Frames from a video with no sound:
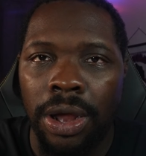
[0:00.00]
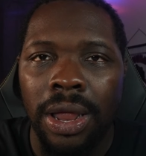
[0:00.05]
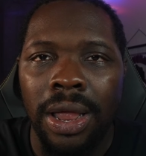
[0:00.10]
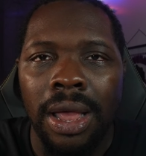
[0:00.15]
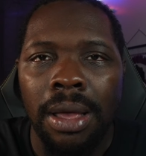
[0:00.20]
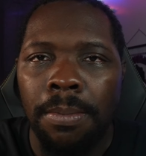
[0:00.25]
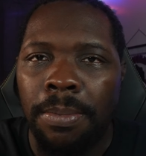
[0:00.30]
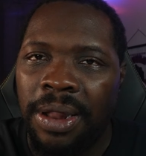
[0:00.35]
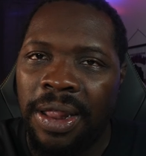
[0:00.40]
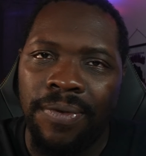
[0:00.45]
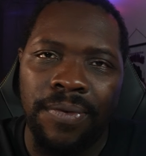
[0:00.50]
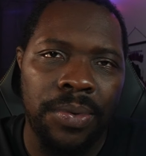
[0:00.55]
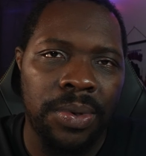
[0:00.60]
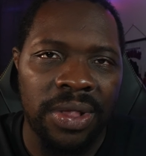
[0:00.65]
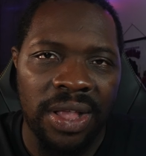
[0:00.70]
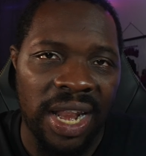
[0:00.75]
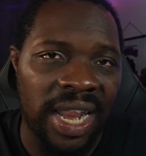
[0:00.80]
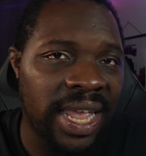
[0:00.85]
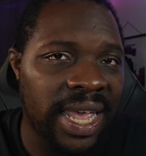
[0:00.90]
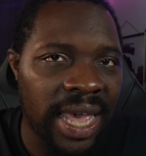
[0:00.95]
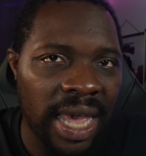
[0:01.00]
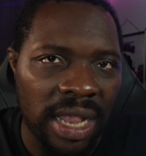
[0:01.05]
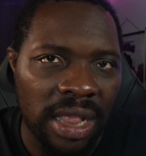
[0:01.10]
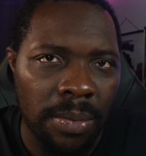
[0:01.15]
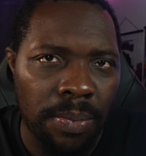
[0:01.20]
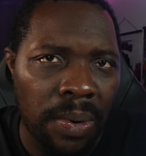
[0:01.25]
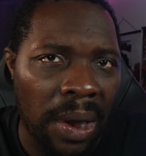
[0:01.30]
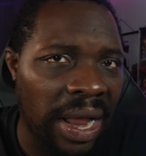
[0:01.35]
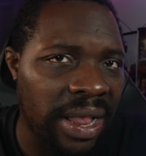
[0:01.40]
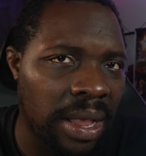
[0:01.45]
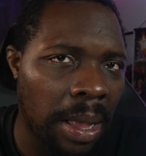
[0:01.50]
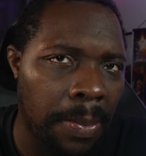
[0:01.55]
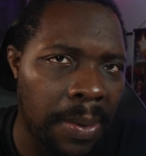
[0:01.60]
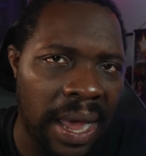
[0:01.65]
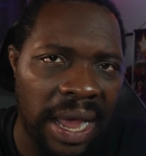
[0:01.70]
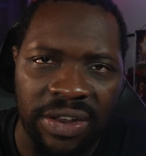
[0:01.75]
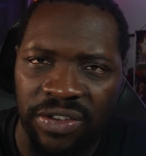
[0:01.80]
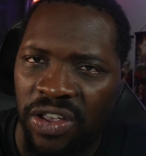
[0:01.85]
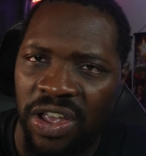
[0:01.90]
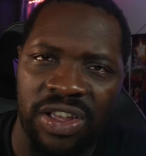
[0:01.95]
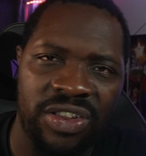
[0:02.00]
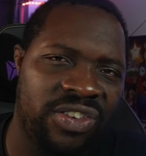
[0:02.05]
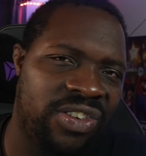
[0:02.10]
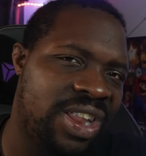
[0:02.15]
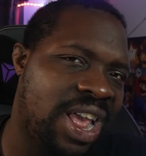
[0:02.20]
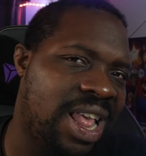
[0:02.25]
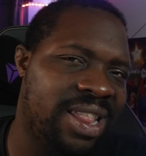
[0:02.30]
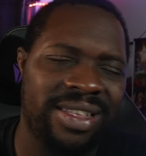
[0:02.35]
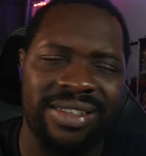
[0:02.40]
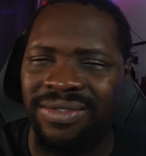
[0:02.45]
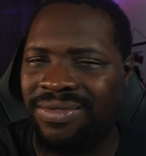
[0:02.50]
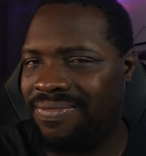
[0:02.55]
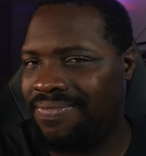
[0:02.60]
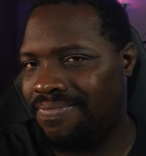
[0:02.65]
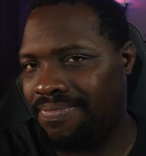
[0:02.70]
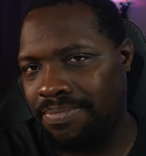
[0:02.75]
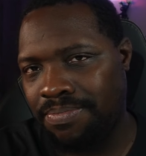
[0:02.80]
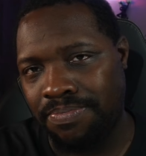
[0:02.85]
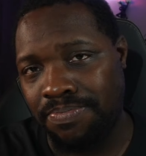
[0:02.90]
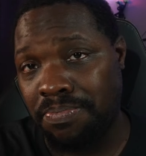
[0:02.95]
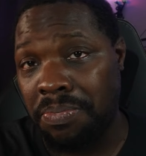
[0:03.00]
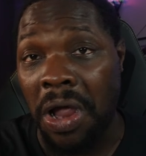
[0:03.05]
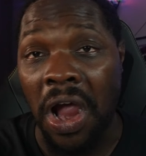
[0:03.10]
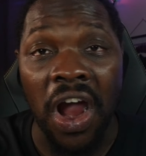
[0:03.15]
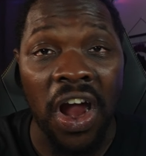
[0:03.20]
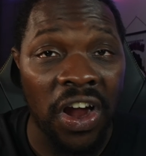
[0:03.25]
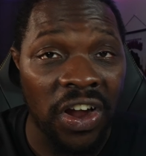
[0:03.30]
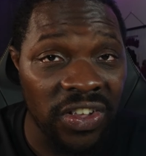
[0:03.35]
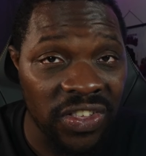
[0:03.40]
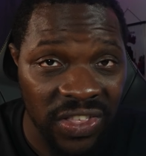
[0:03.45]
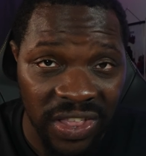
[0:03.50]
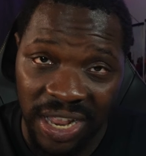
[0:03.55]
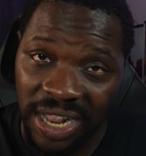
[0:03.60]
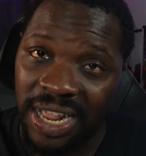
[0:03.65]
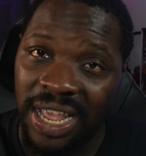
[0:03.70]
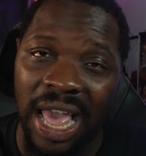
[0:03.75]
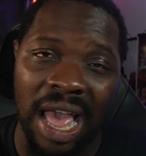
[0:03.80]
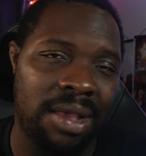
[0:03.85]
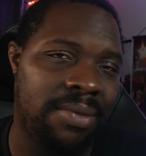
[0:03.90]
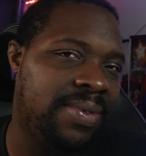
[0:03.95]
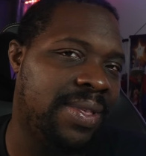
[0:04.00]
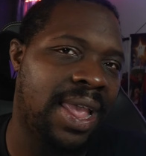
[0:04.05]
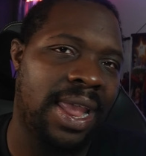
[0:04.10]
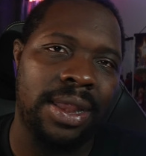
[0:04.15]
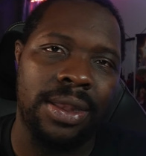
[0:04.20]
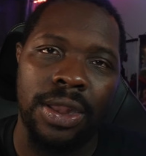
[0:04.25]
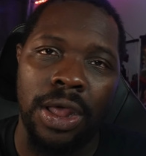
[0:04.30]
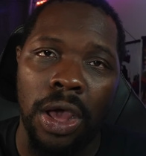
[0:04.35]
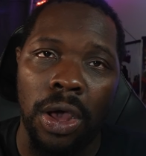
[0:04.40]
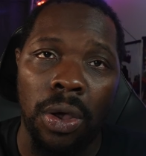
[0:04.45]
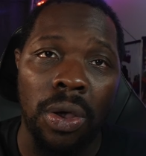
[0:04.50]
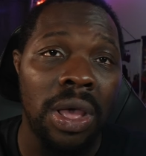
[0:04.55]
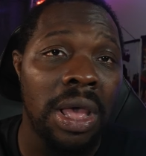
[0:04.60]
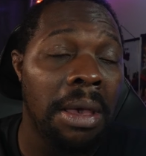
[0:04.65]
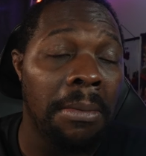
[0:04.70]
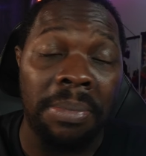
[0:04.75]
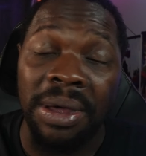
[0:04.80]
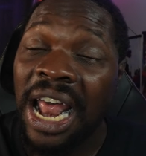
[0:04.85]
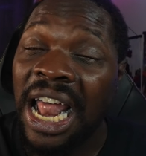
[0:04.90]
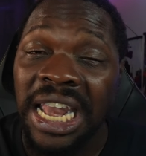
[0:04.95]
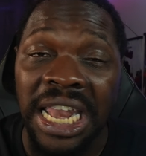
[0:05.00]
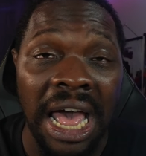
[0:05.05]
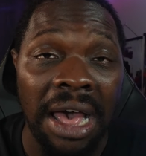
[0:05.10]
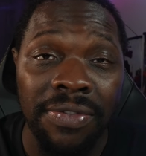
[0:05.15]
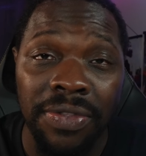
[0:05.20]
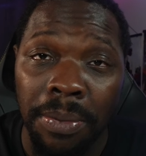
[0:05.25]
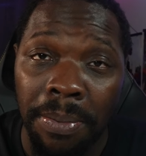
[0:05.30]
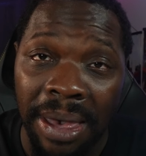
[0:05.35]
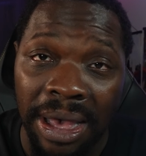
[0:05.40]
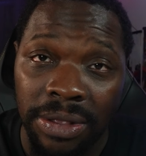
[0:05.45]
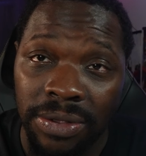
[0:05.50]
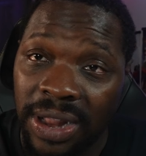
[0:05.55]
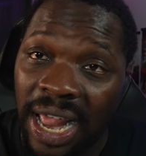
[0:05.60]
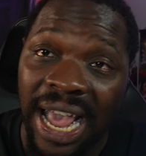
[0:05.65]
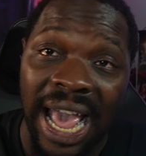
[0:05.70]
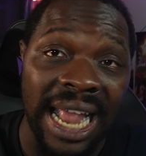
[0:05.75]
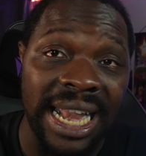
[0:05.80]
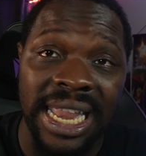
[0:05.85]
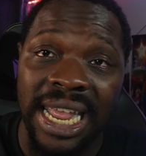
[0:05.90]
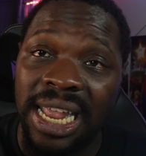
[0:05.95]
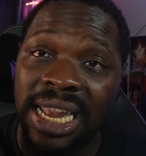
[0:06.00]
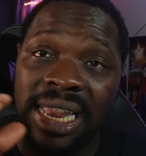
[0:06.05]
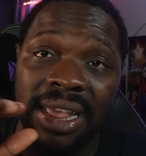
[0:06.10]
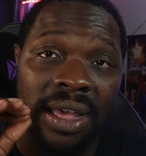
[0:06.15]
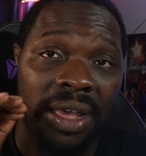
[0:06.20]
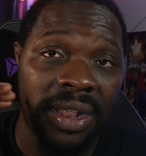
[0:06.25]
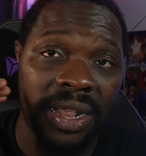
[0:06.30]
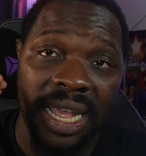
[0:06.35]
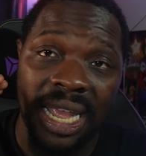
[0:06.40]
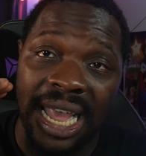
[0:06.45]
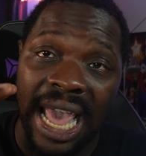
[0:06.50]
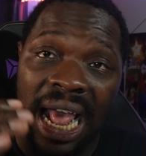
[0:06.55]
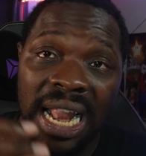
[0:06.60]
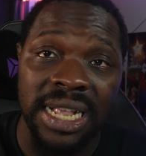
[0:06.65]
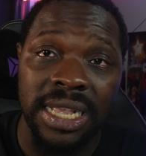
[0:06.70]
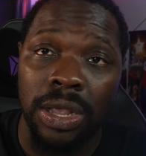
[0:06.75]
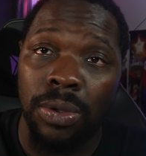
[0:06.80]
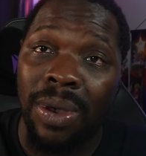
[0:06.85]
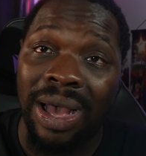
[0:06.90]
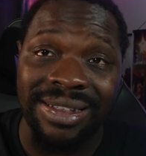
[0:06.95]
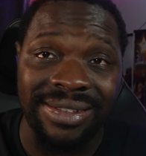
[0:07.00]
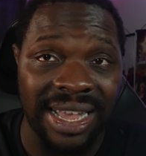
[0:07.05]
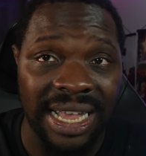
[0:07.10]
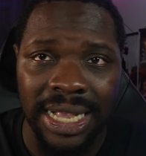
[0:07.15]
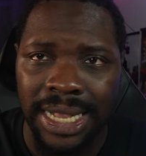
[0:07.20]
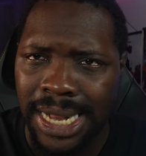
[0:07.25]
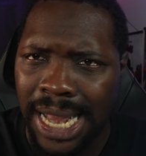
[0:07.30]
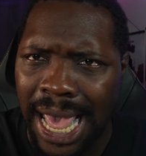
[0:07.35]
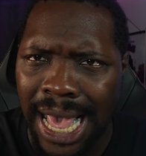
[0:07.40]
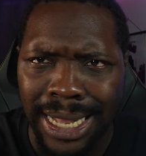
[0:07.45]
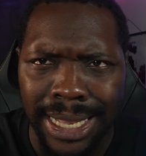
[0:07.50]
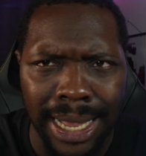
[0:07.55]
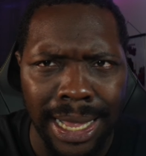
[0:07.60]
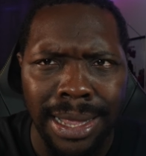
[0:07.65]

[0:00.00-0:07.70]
but if it was going to kick the price up an extra $100, personally, I would say no. But I love the bezel. Like I did the Galaxy Watch 6 Classic.